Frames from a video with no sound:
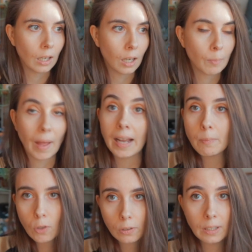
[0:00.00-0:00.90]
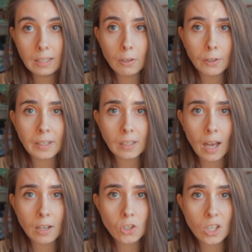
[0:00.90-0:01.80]
I'm currently learning
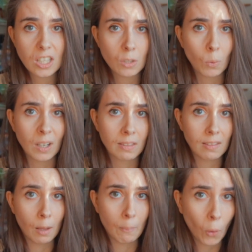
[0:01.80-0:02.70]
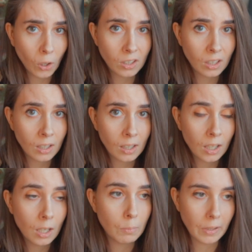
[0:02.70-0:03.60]
kanjis with a book
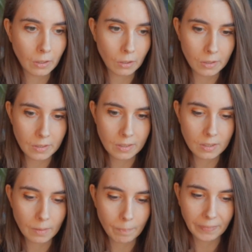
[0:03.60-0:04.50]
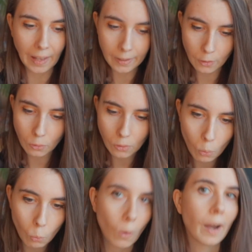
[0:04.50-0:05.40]
because I don't
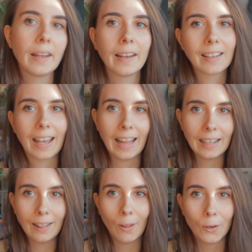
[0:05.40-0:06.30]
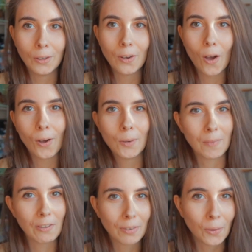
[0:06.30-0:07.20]
know why I can't learn
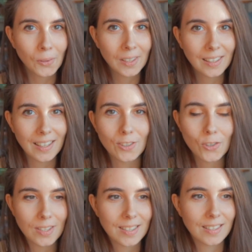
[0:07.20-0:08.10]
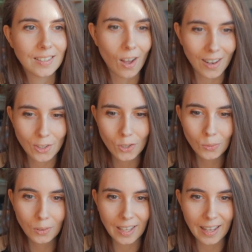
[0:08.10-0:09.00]
on my phone. It's just not a
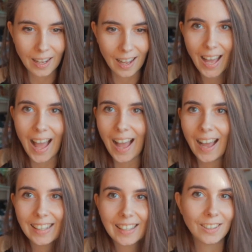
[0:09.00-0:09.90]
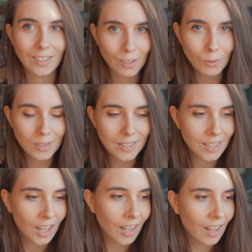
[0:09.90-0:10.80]
tool that I can
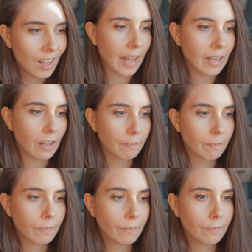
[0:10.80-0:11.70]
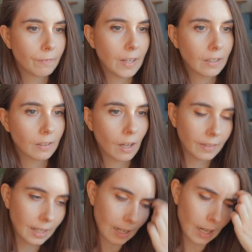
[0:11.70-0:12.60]
use. And I've figured
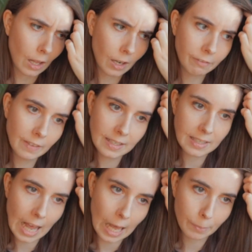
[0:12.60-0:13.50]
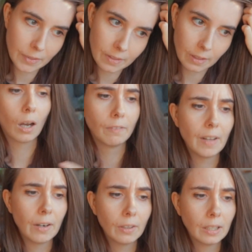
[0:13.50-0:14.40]
out that a lot of these apps are
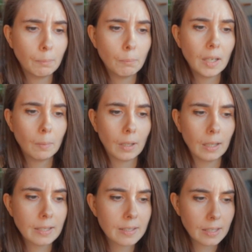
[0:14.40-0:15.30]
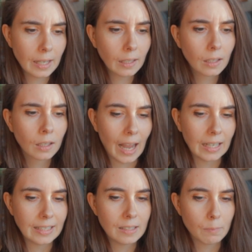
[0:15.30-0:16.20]
very minimalistic,
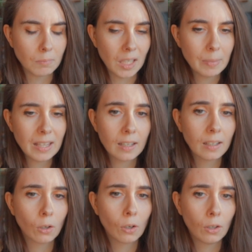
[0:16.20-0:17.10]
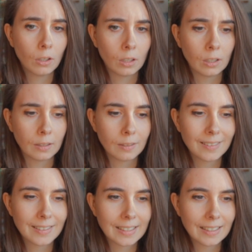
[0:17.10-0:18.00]
and maybe they all
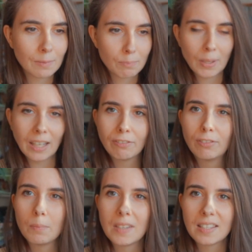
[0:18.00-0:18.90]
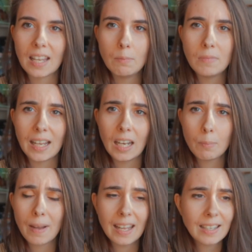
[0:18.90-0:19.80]
pick from the same
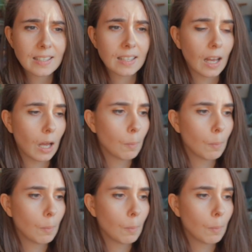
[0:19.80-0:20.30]
database.